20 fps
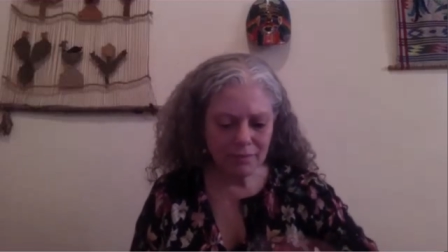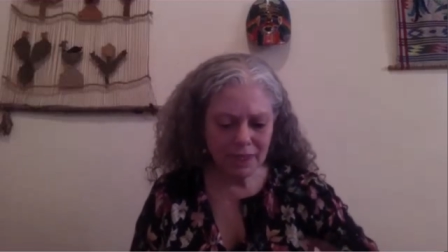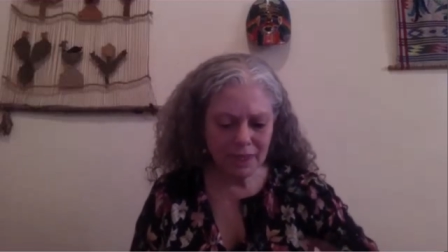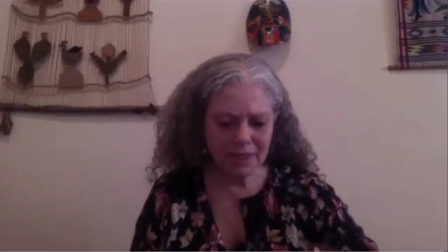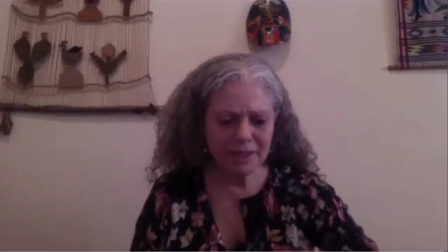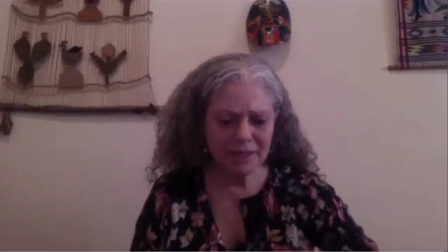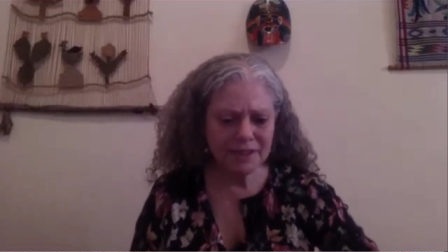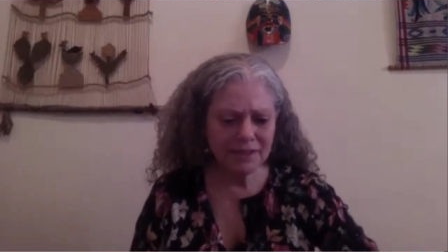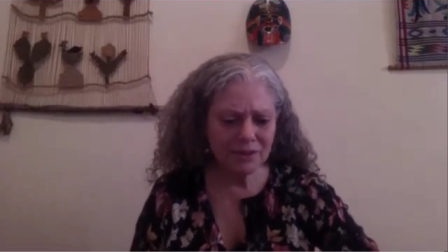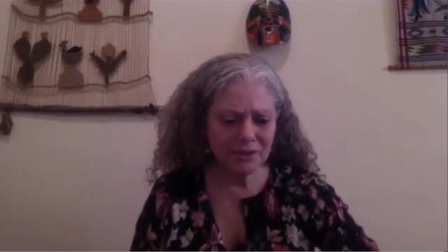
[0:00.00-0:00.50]

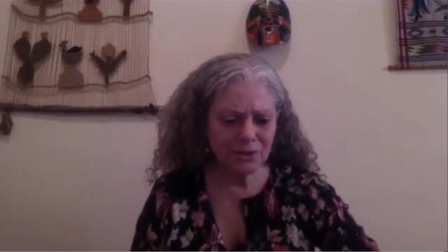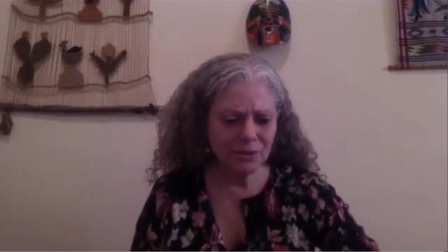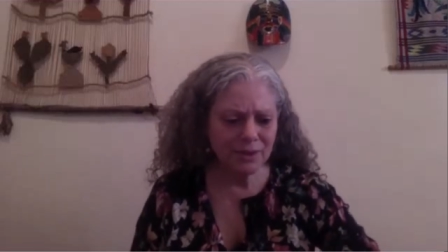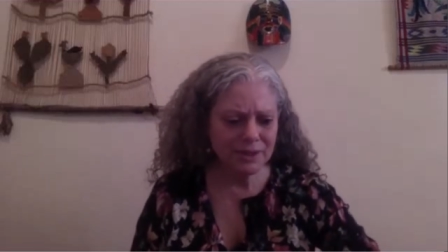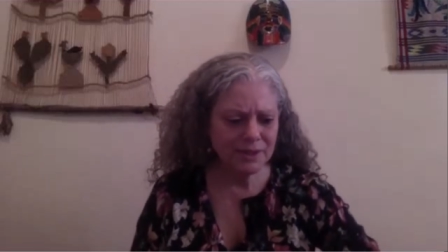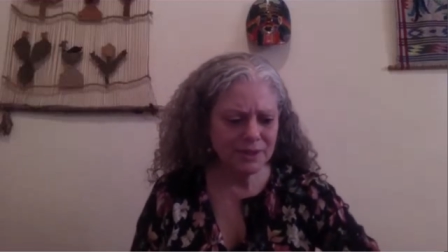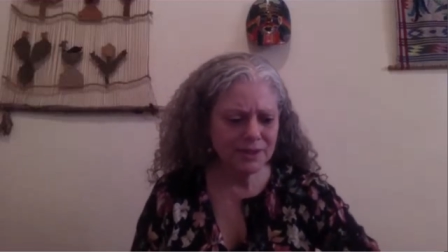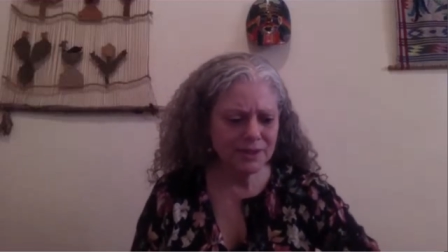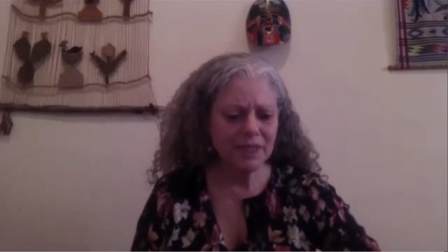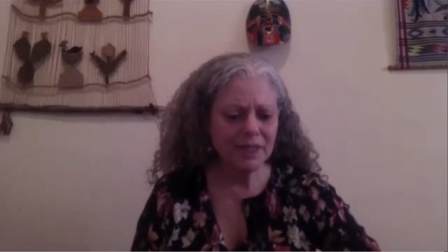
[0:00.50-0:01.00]
and who
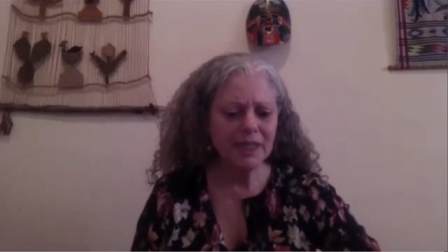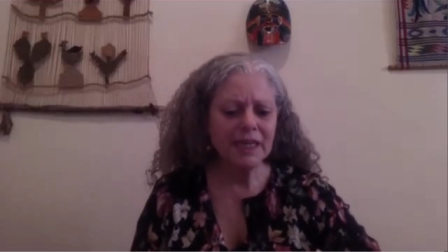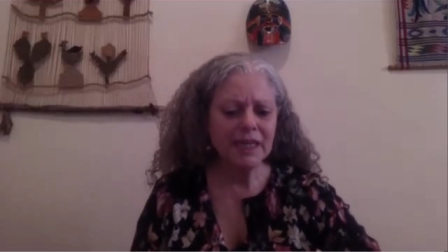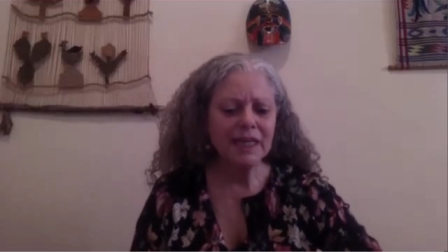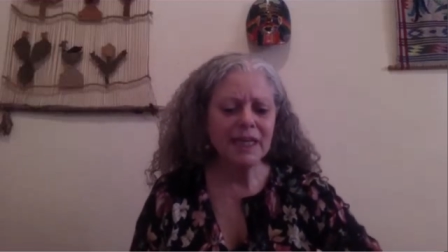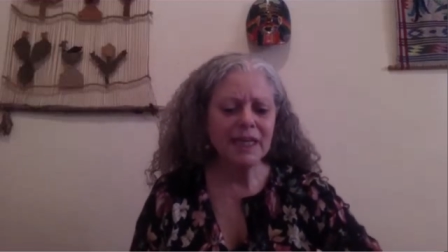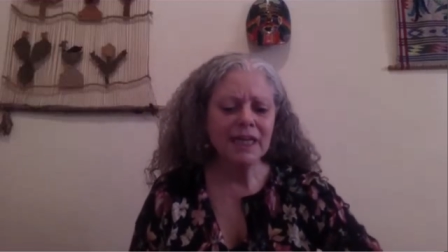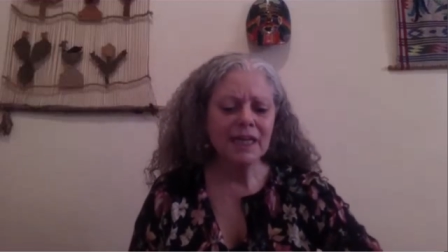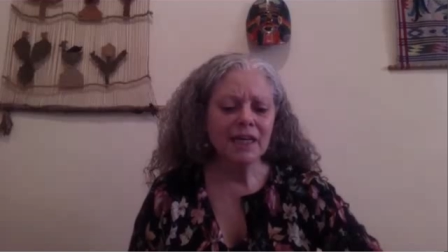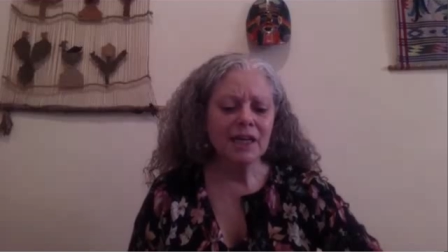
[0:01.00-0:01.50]
has
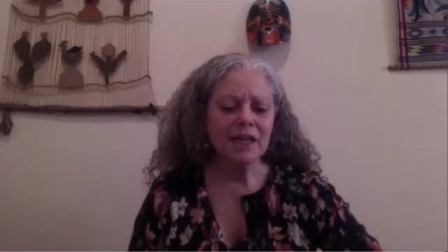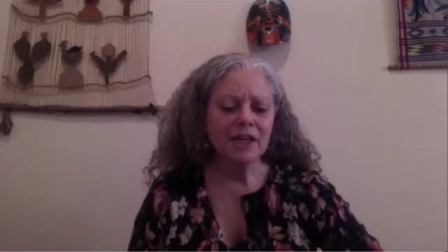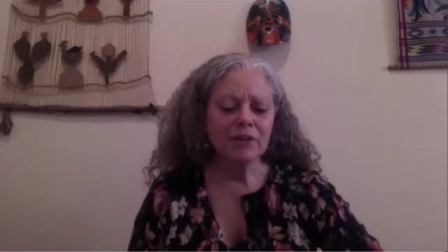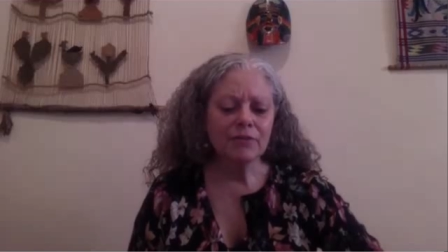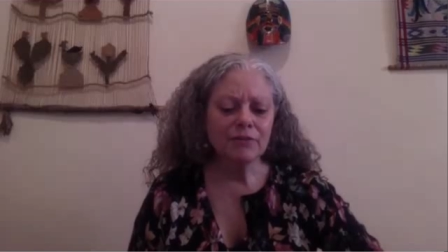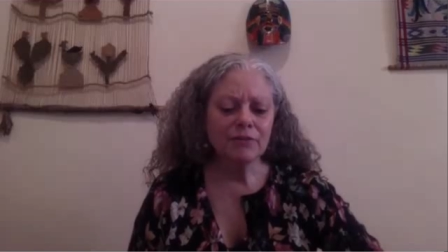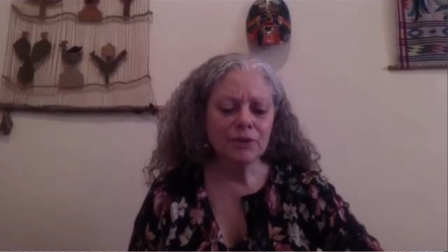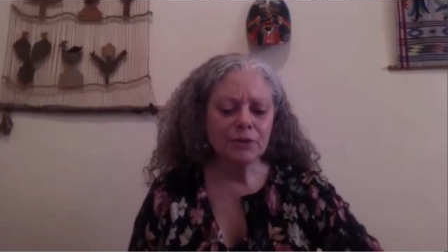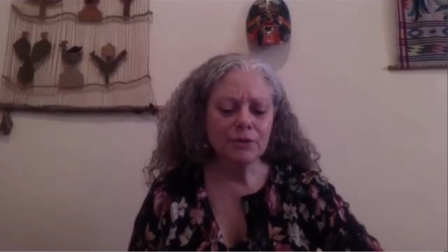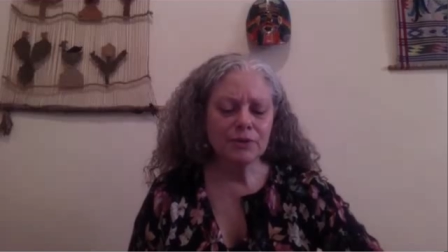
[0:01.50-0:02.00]

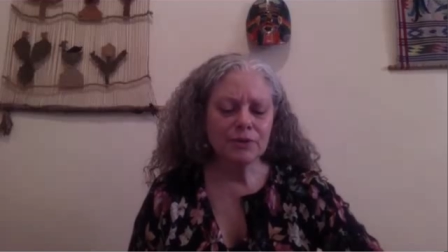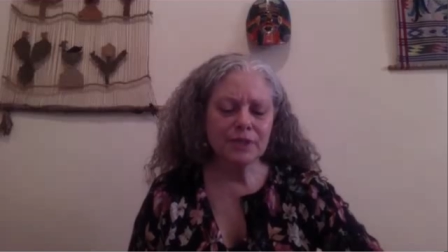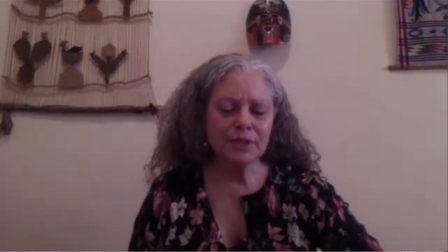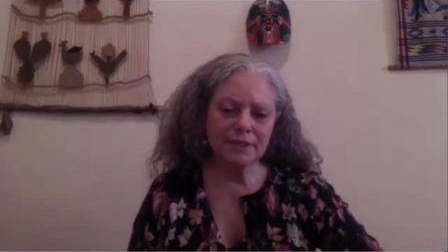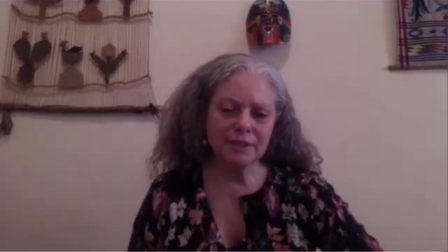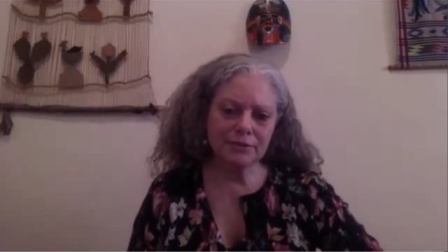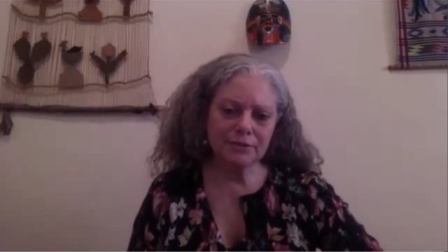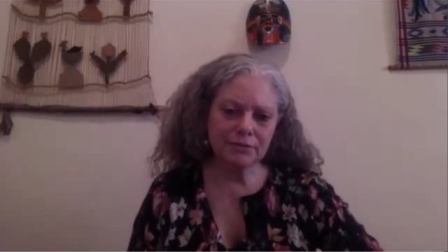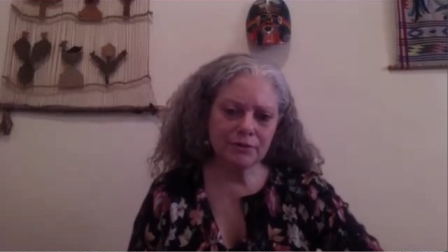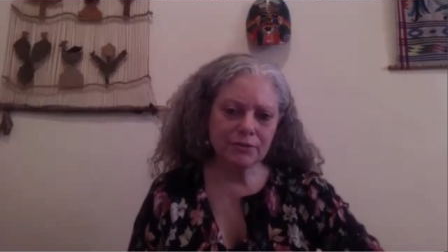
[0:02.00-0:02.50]
views that
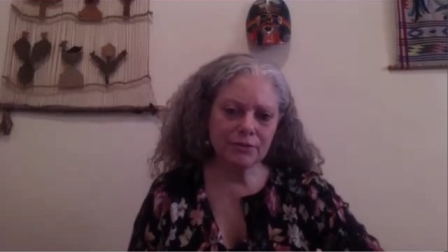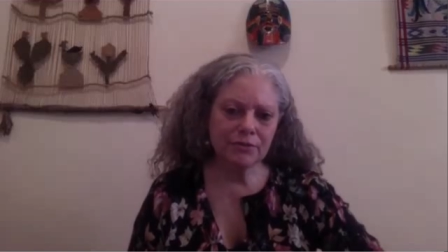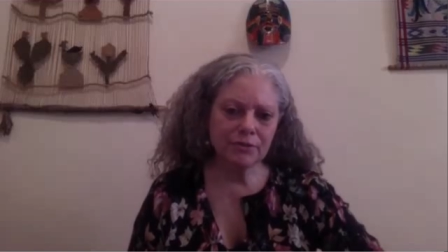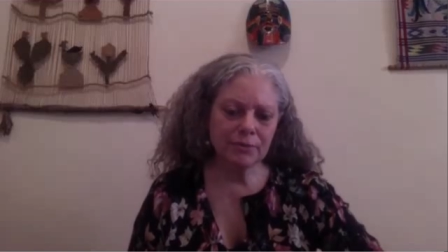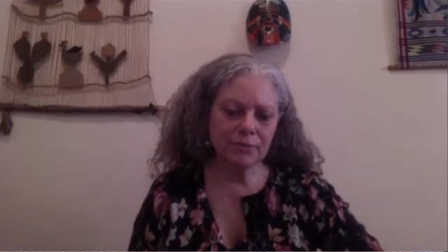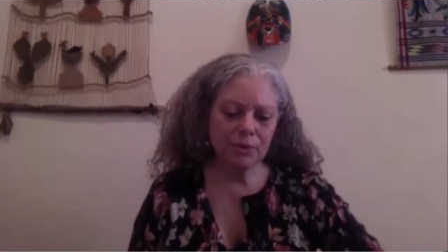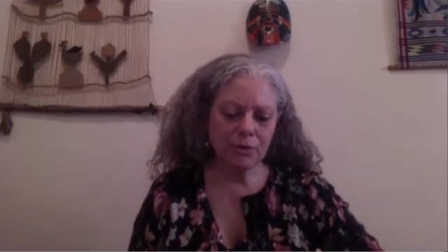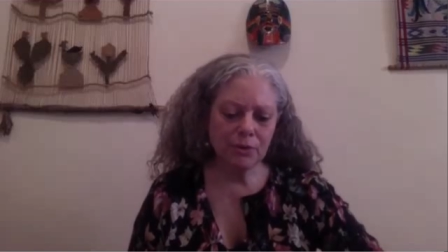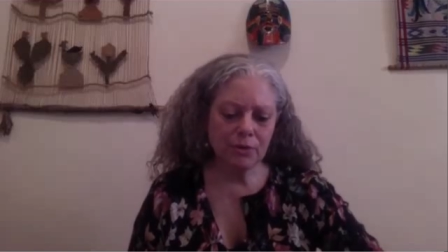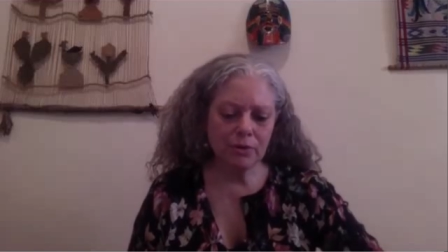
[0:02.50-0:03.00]
differ from
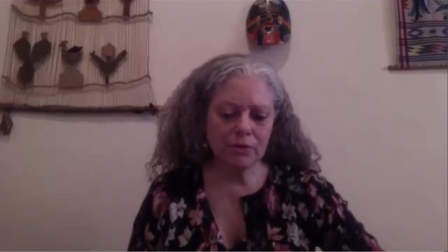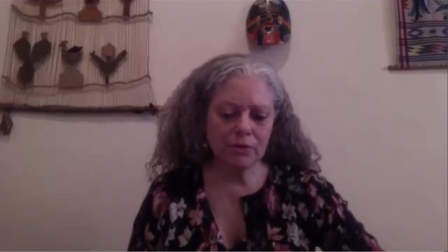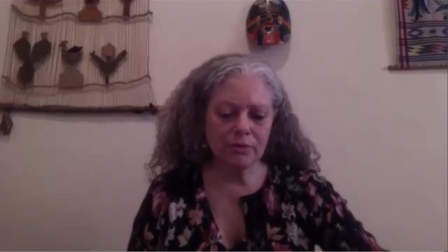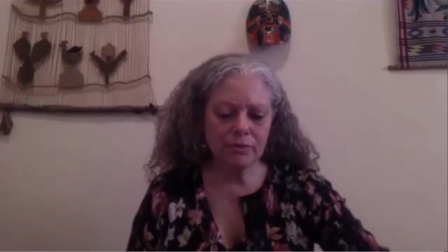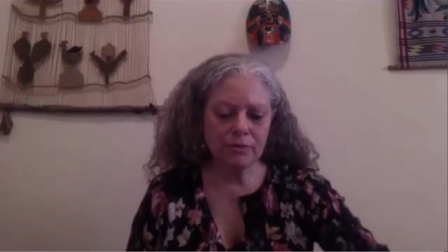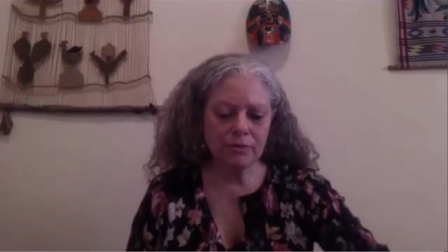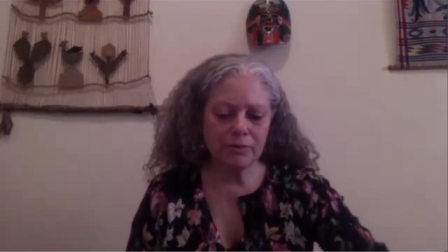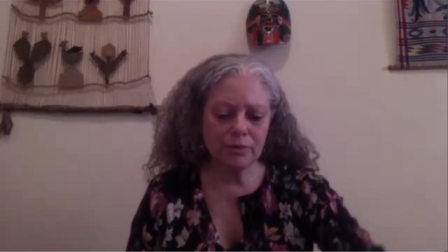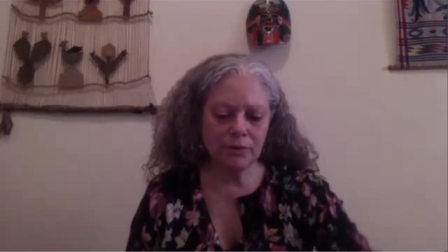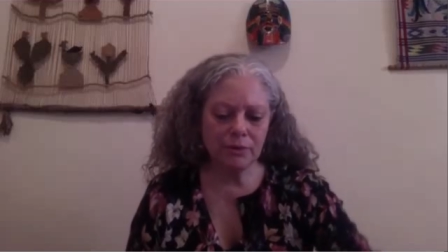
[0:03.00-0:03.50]

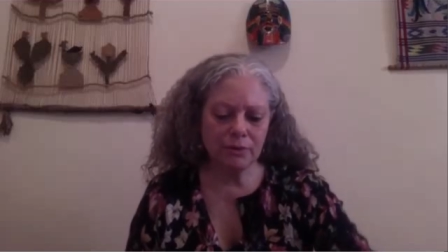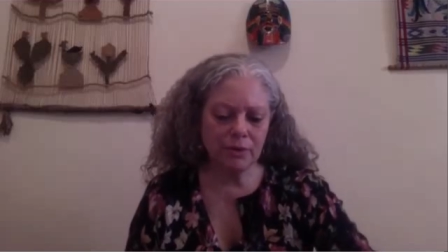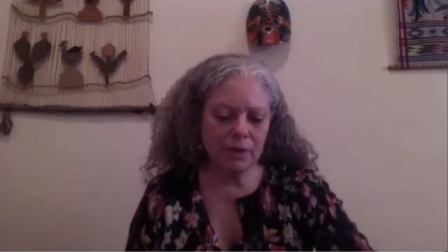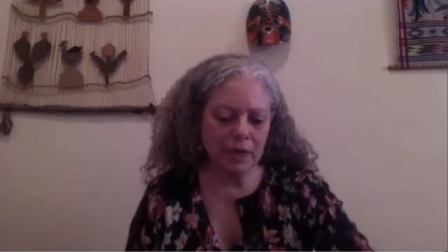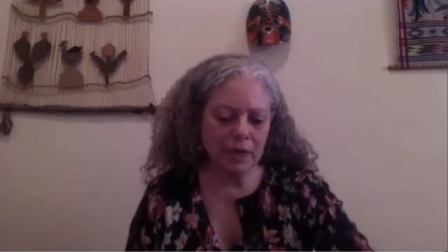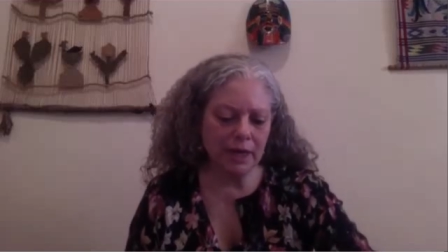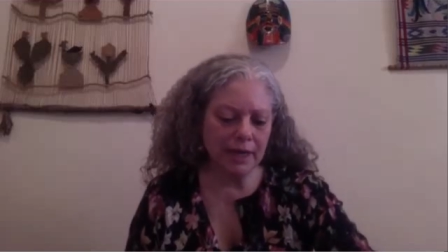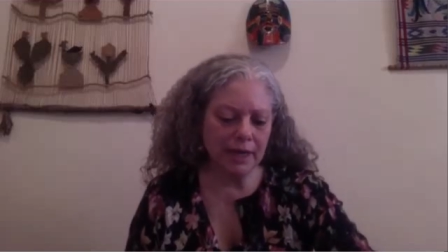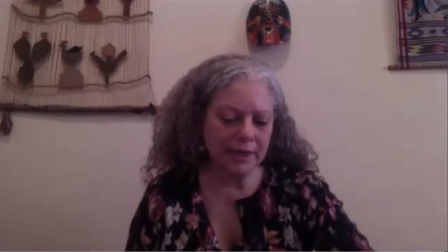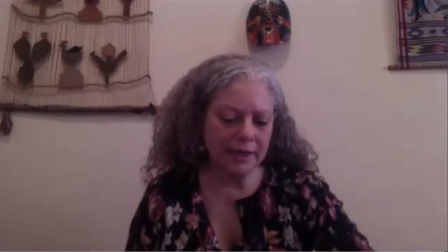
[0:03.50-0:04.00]
you and
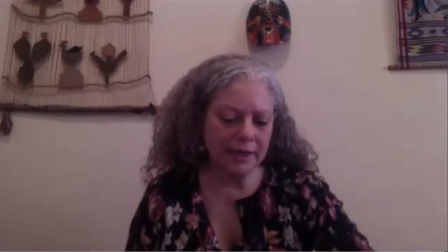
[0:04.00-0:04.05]
I,